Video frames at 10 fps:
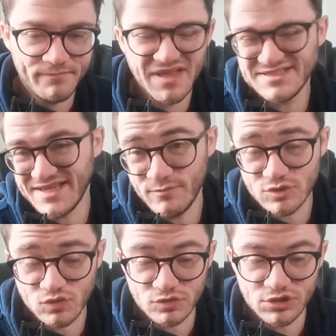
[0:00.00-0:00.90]
Same with
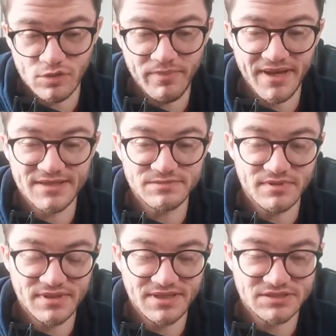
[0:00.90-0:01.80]
Sword and Shield base, but
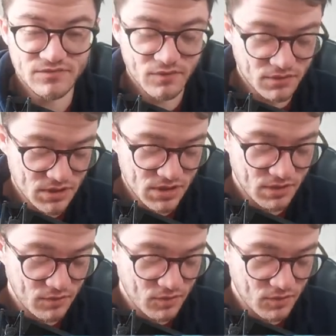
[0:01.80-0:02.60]
these are, you know,